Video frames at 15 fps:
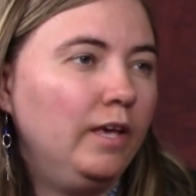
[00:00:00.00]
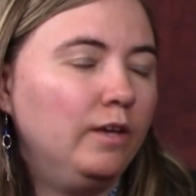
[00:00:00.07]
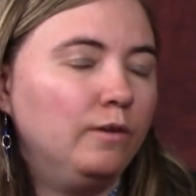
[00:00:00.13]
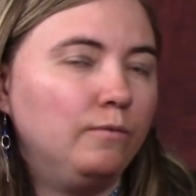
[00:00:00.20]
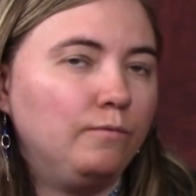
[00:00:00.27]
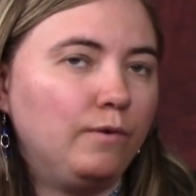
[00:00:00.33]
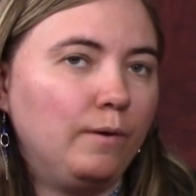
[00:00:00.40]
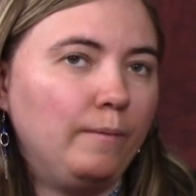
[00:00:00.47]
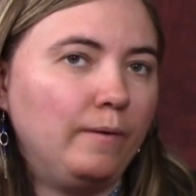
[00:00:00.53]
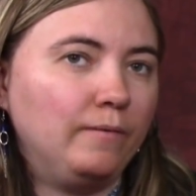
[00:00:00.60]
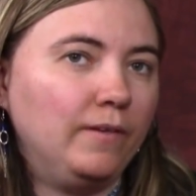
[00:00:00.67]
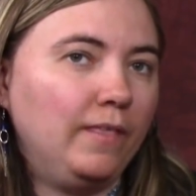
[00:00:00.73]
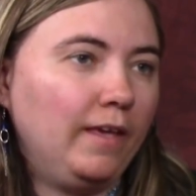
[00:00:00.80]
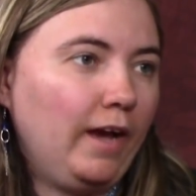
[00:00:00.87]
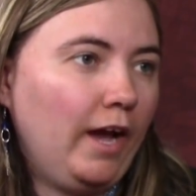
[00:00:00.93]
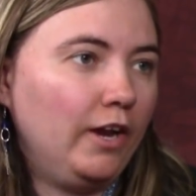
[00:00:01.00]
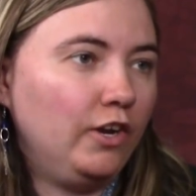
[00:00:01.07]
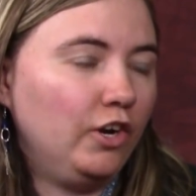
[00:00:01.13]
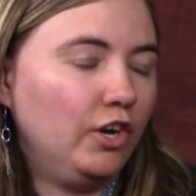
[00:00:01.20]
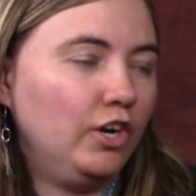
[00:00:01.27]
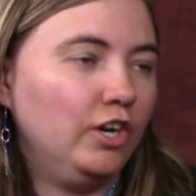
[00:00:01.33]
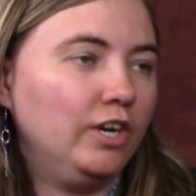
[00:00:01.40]
from everything I'd
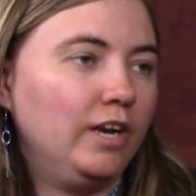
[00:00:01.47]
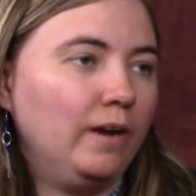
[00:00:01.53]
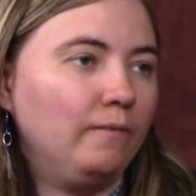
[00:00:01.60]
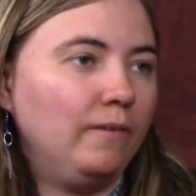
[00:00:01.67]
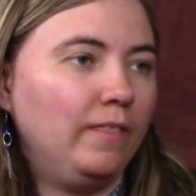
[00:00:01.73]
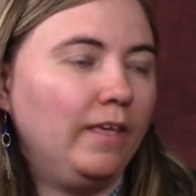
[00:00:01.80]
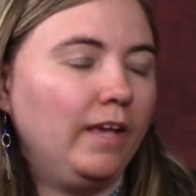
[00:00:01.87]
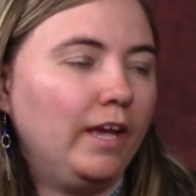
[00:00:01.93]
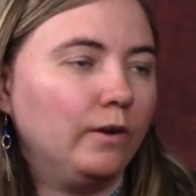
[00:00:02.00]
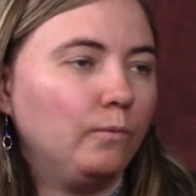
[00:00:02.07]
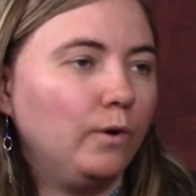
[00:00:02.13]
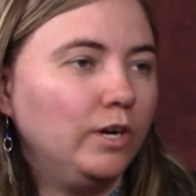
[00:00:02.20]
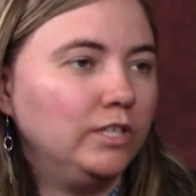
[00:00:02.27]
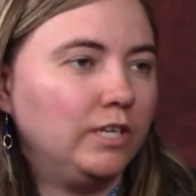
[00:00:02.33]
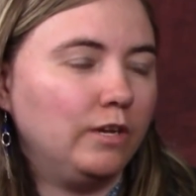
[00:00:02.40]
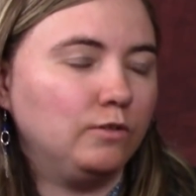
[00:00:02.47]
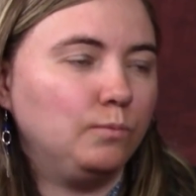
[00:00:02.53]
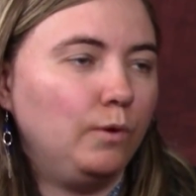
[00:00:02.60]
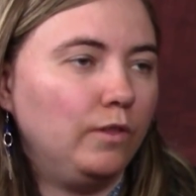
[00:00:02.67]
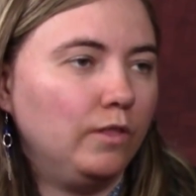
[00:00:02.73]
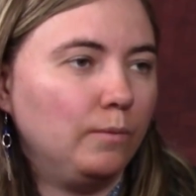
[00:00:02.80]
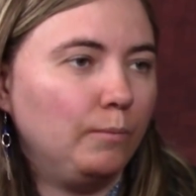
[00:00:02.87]
heard and everything. And Warren Jeffs
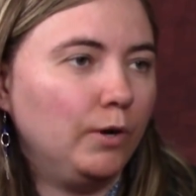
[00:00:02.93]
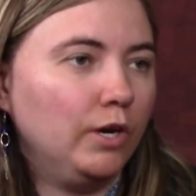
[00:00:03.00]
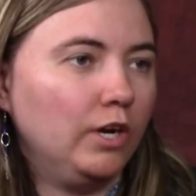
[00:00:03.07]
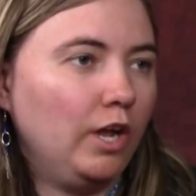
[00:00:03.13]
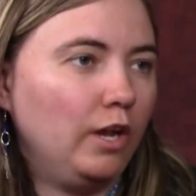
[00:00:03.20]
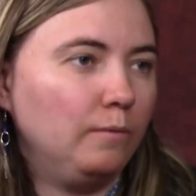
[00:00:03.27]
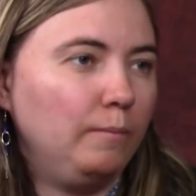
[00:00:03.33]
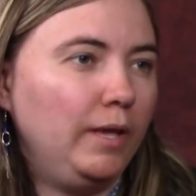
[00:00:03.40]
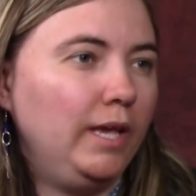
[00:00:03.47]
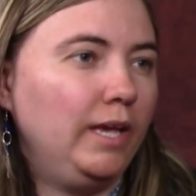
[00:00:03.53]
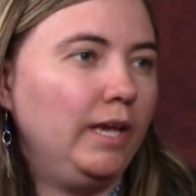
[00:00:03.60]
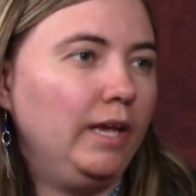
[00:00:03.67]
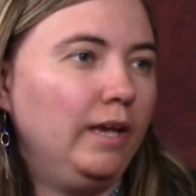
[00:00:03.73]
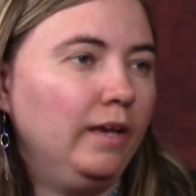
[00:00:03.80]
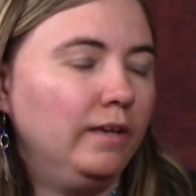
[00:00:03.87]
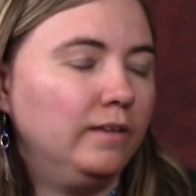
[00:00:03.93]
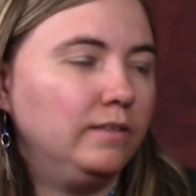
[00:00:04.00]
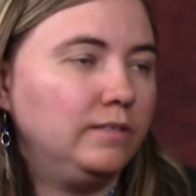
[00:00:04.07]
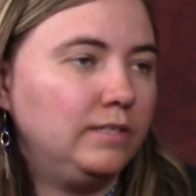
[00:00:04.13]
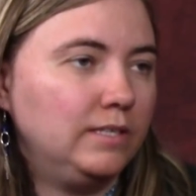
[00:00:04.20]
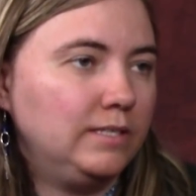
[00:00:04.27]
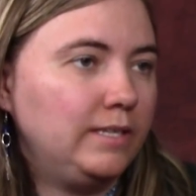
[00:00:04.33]
put the burden on me
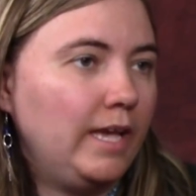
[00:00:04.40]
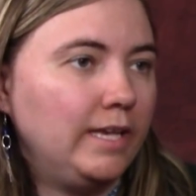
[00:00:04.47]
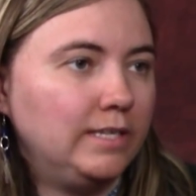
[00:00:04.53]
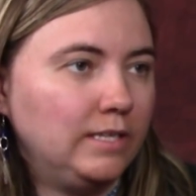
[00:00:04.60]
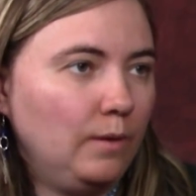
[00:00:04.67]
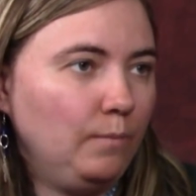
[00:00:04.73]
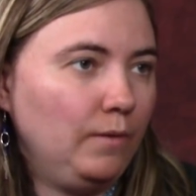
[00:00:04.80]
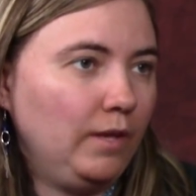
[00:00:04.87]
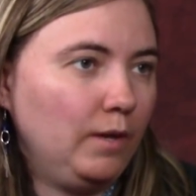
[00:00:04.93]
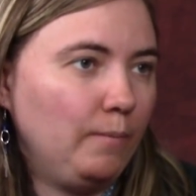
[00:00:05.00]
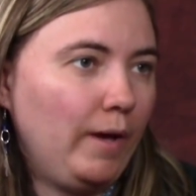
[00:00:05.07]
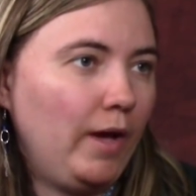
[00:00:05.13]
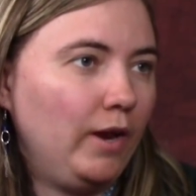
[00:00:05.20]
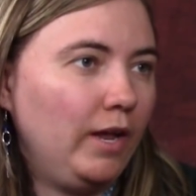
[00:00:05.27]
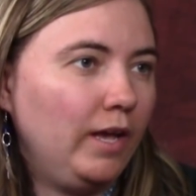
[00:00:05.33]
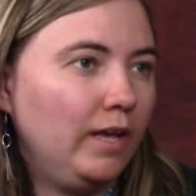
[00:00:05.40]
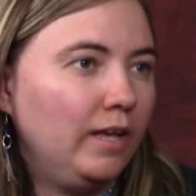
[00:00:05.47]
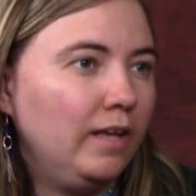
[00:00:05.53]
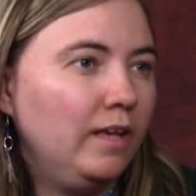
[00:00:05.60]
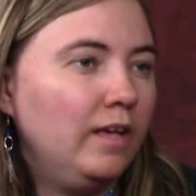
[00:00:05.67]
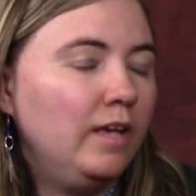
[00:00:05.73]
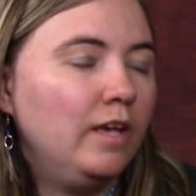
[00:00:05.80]
to say something about it,
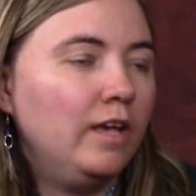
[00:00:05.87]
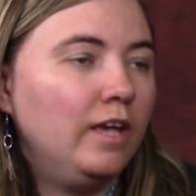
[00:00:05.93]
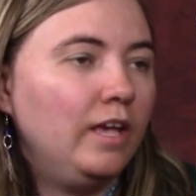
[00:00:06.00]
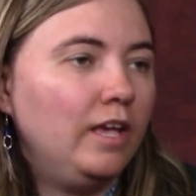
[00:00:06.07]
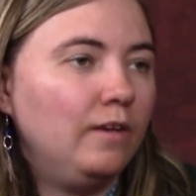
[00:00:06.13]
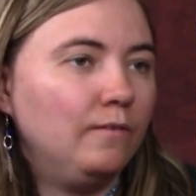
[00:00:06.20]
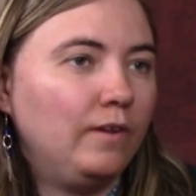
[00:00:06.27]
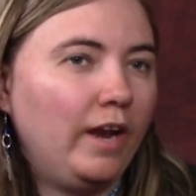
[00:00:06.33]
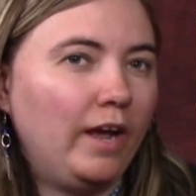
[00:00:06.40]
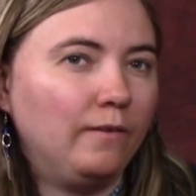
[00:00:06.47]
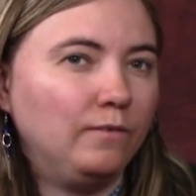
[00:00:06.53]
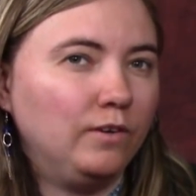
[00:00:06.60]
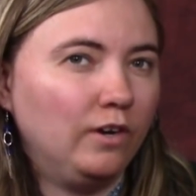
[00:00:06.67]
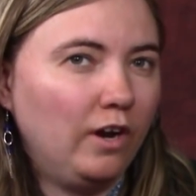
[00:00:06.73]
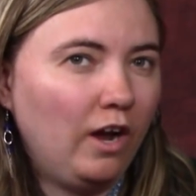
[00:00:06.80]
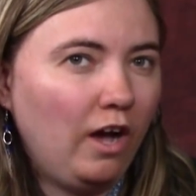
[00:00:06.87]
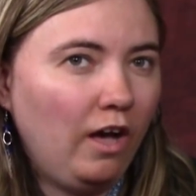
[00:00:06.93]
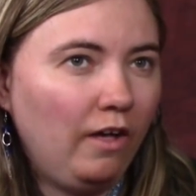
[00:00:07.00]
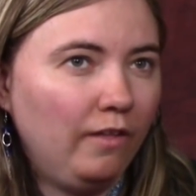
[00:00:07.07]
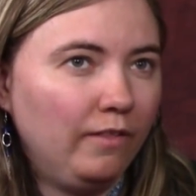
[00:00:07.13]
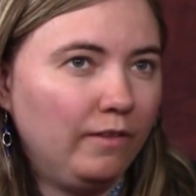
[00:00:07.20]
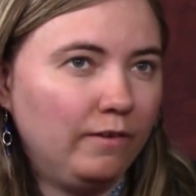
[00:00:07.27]
even after
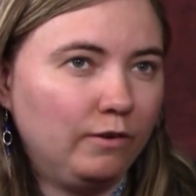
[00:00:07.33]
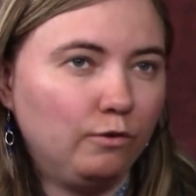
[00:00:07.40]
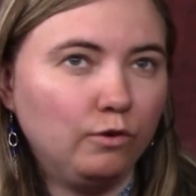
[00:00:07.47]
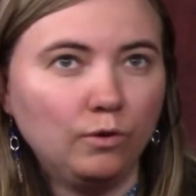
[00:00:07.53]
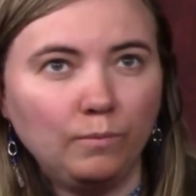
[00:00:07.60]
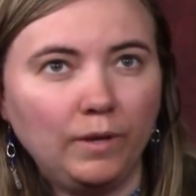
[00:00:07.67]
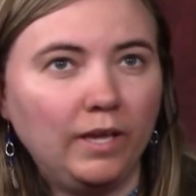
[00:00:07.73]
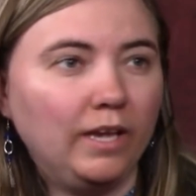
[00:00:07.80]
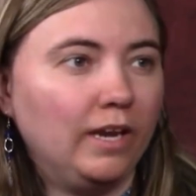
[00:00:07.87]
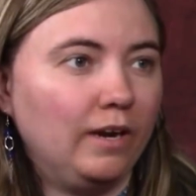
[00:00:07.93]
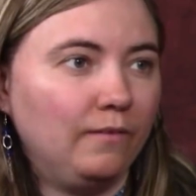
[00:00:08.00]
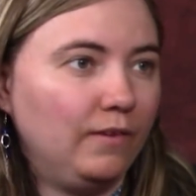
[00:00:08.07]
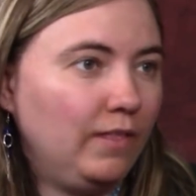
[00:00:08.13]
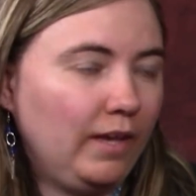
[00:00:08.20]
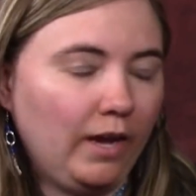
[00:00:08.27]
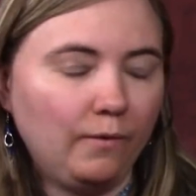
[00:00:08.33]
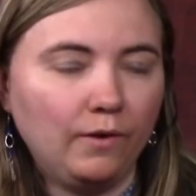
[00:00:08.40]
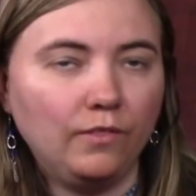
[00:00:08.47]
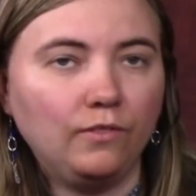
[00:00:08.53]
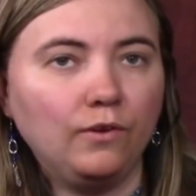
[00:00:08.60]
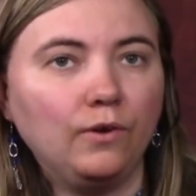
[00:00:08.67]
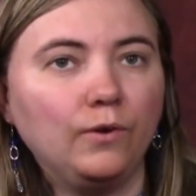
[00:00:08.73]
all the grooming and everything I
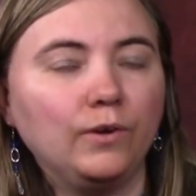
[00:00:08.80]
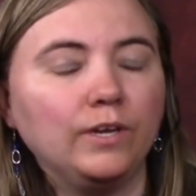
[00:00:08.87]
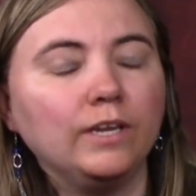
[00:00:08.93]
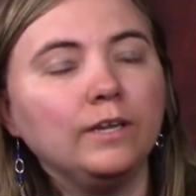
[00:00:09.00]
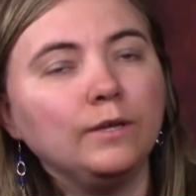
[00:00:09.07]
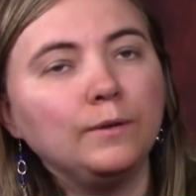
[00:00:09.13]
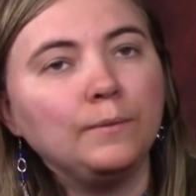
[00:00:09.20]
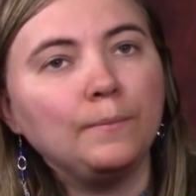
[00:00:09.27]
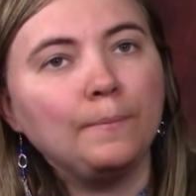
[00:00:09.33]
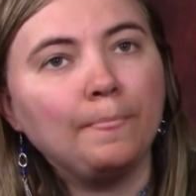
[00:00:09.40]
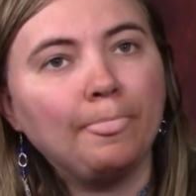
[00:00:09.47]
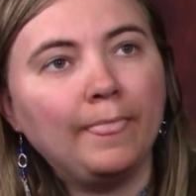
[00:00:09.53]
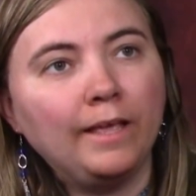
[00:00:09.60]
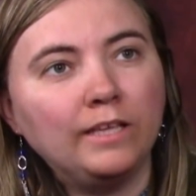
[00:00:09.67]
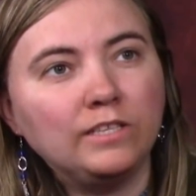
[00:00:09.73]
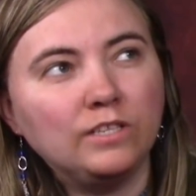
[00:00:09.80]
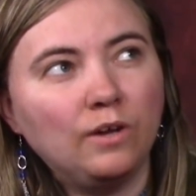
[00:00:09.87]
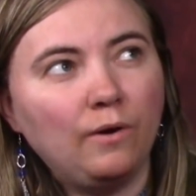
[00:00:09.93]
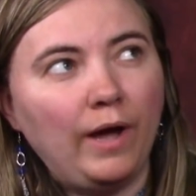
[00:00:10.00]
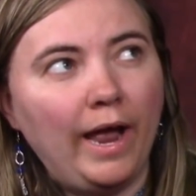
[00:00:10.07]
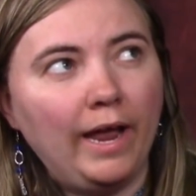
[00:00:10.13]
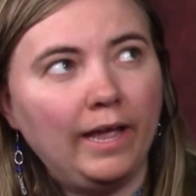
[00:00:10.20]
went through. And
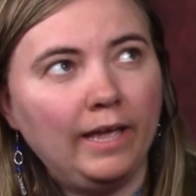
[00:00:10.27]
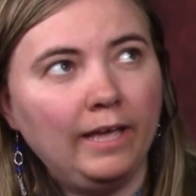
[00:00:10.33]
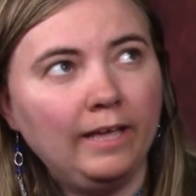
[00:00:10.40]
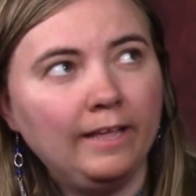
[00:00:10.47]
so he